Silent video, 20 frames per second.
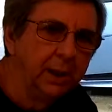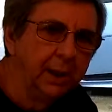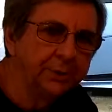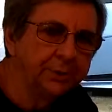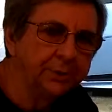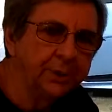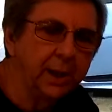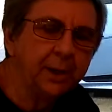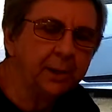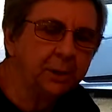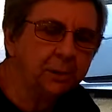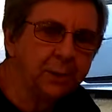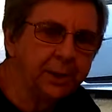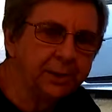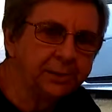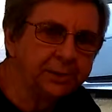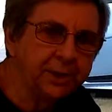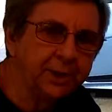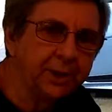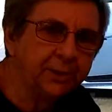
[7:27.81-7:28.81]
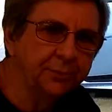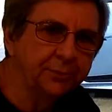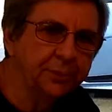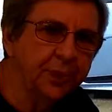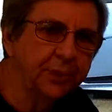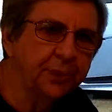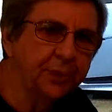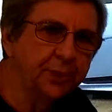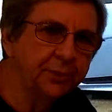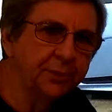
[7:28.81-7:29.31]
is I know myself
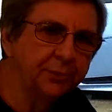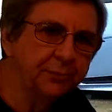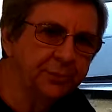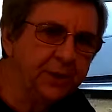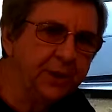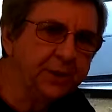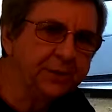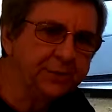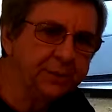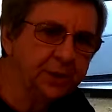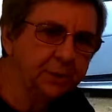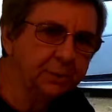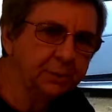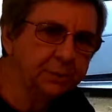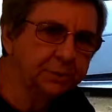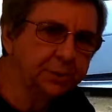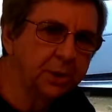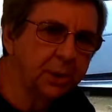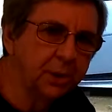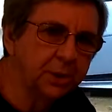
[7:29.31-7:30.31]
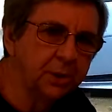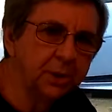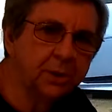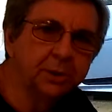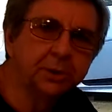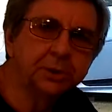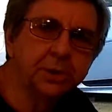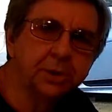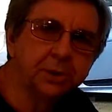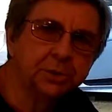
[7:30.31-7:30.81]
they could have fixed those
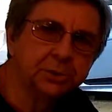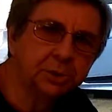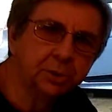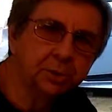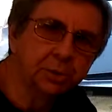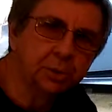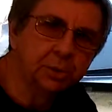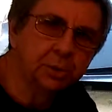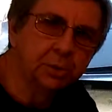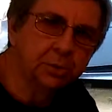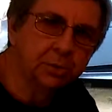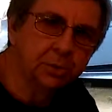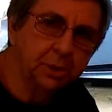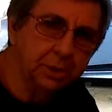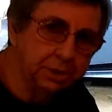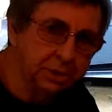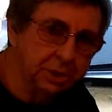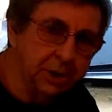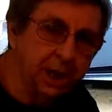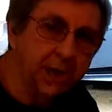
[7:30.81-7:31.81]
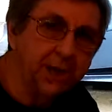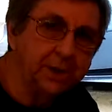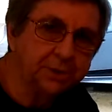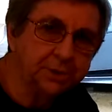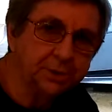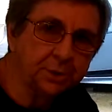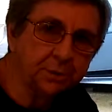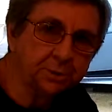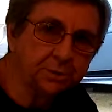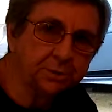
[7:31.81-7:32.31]
cars so you could
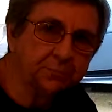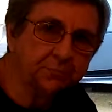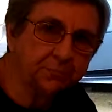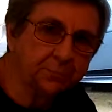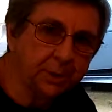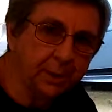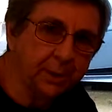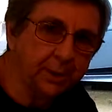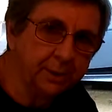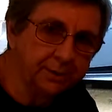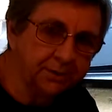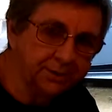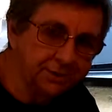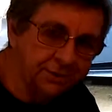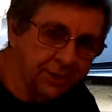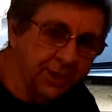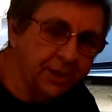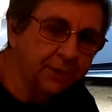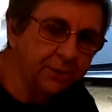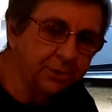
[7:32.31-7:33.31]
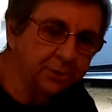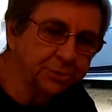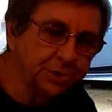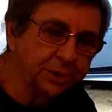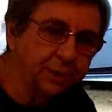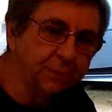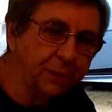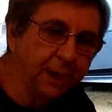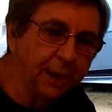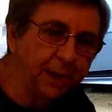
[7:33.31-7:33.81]
change those cells
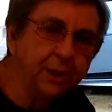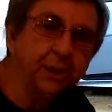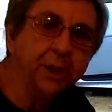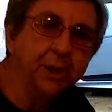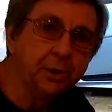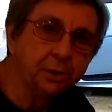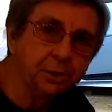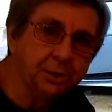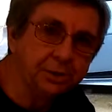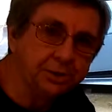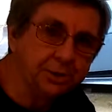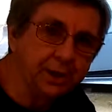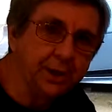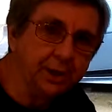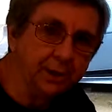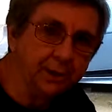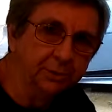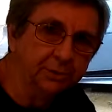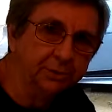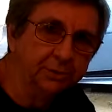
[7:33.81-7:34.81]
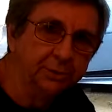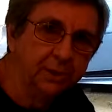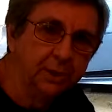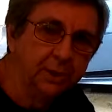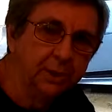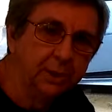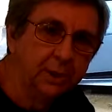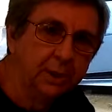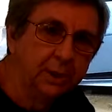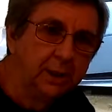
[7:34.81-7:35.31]
in the battery yourself.
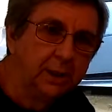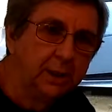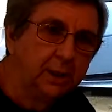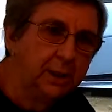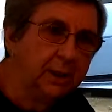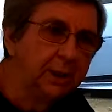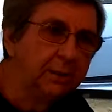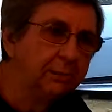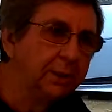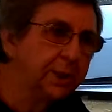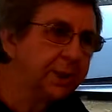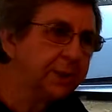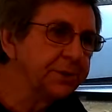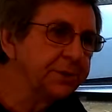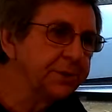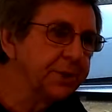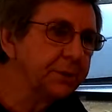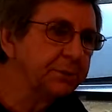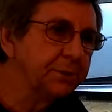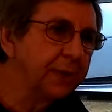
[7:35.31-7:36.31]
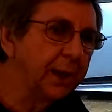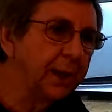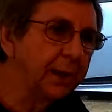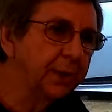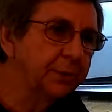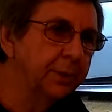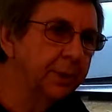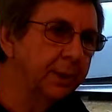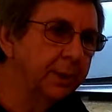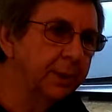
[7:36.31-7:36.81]
But it seems
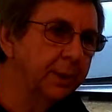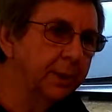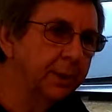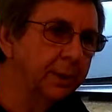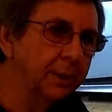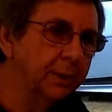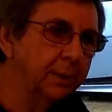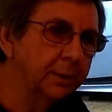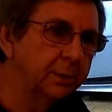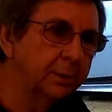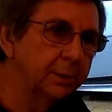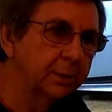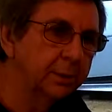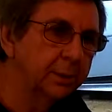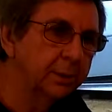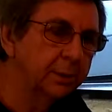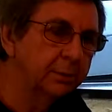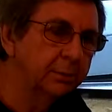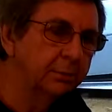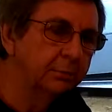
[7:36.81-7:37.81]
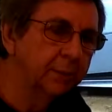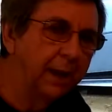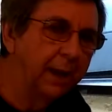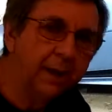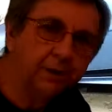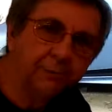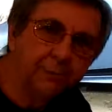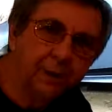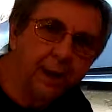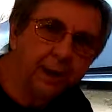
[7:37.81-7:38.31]
like the
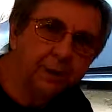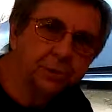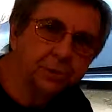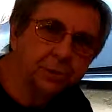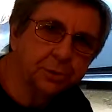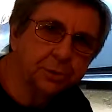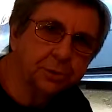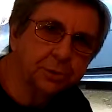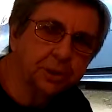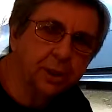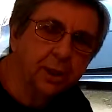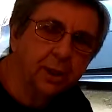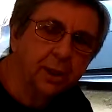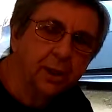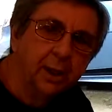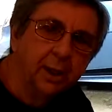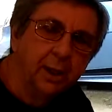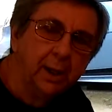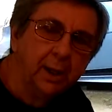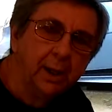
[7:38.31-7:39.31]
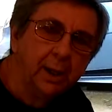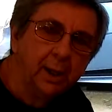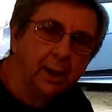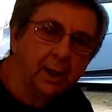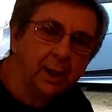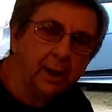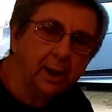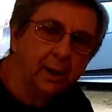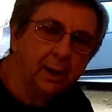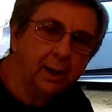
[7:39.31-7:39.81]
manufacturers
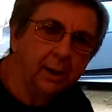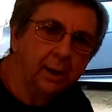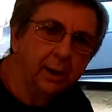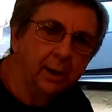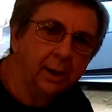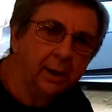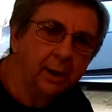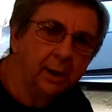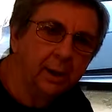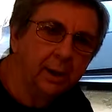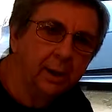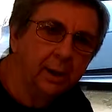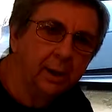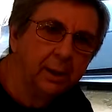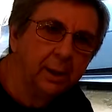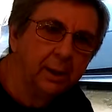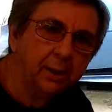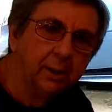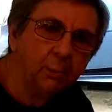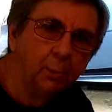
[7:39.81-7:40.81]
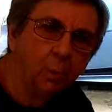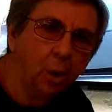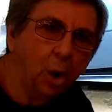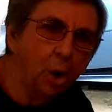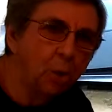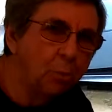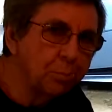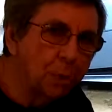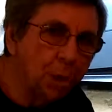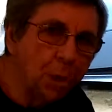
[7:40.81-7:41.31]

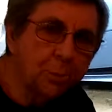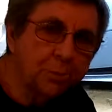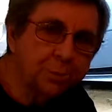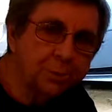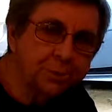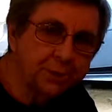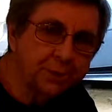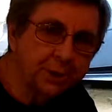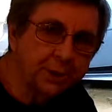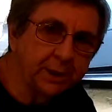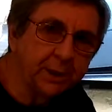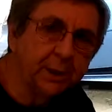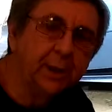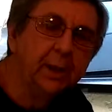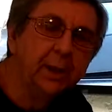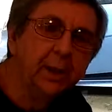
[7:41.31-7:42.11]
on purposely